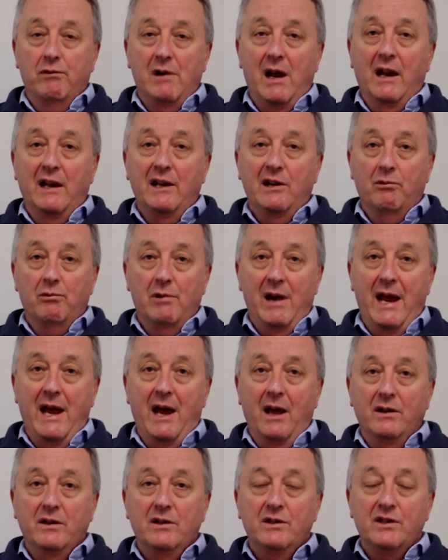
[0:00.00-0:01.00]
rallied
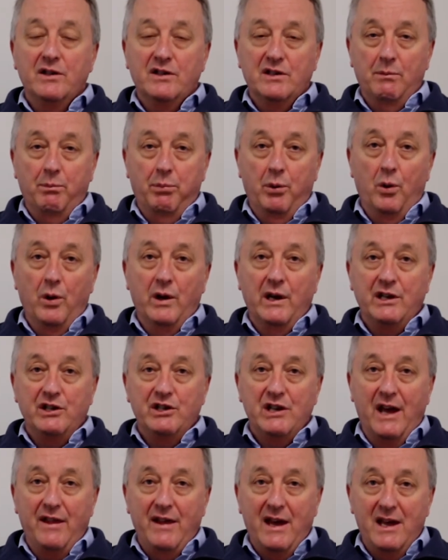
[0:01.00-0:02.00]
around to support
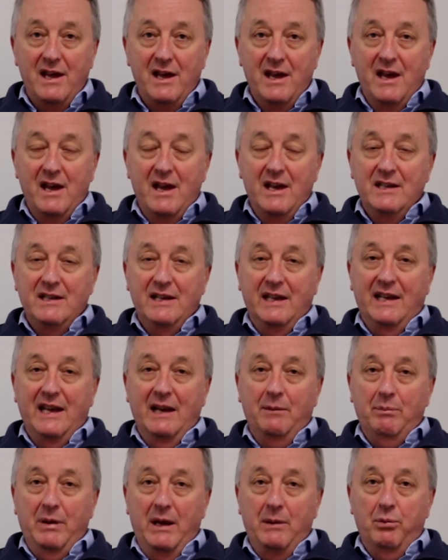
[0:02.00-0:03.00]
each other to
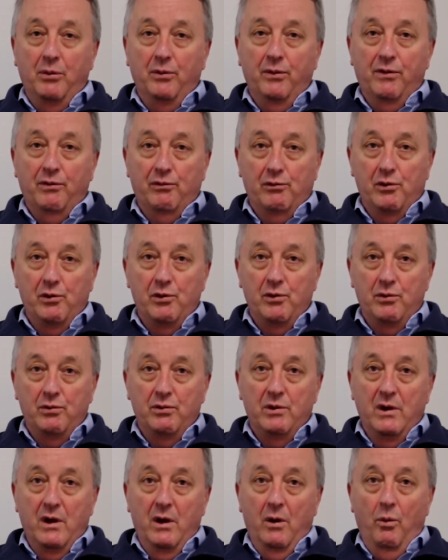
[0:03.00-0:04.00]
get people
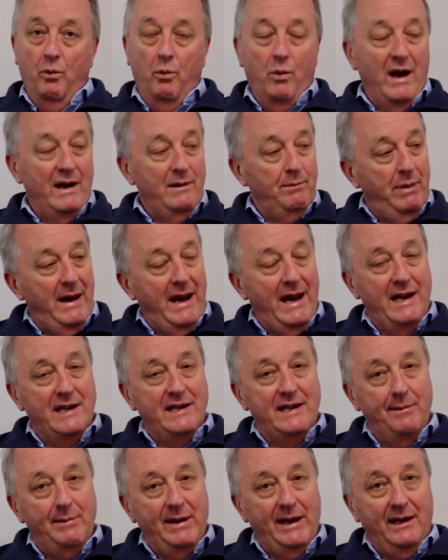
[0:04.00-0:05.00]
through one
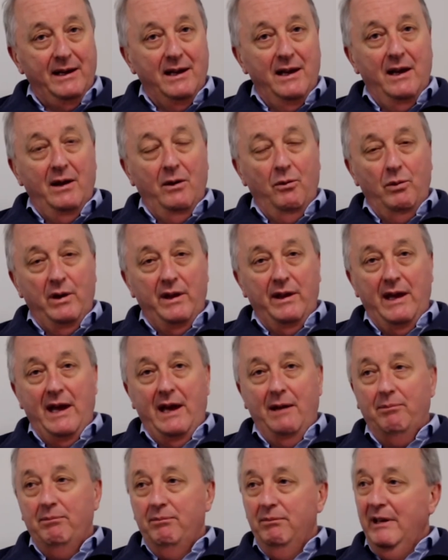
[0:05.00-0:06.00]
pandemic with
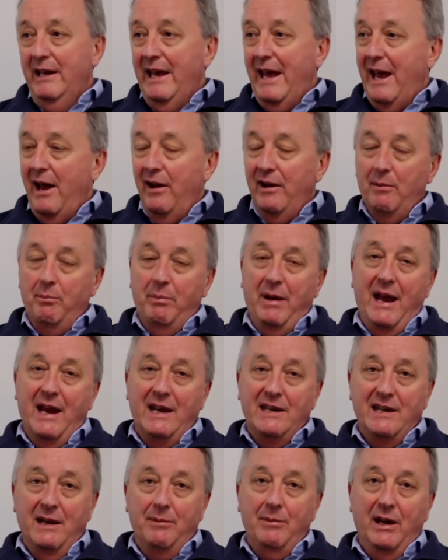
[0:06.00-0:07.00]
a counter
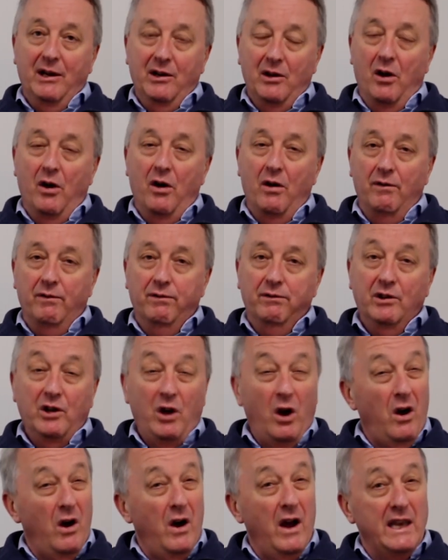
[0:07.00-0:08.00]
pandemic of
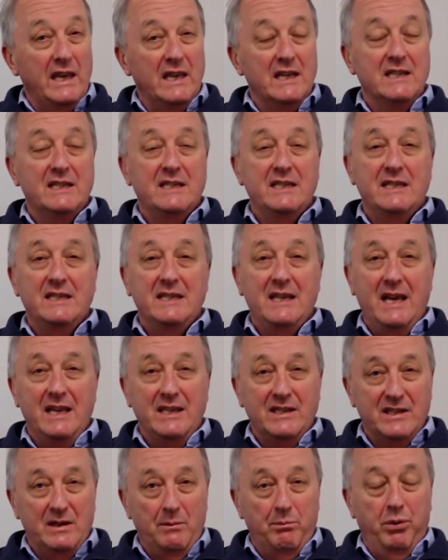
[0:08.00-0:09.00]
kindness
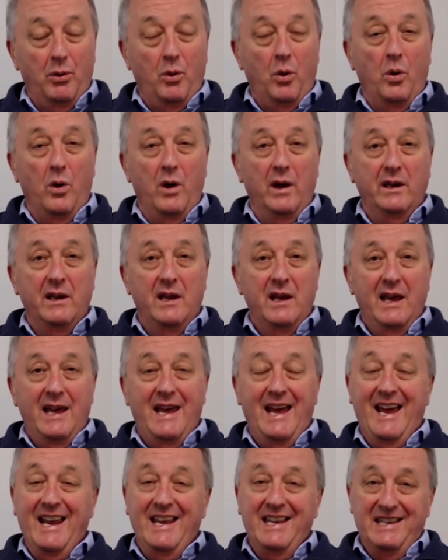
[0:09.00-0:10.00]
and support
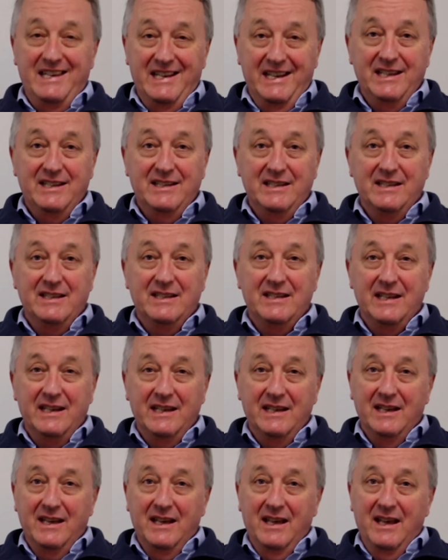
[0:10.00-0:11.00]
and decency.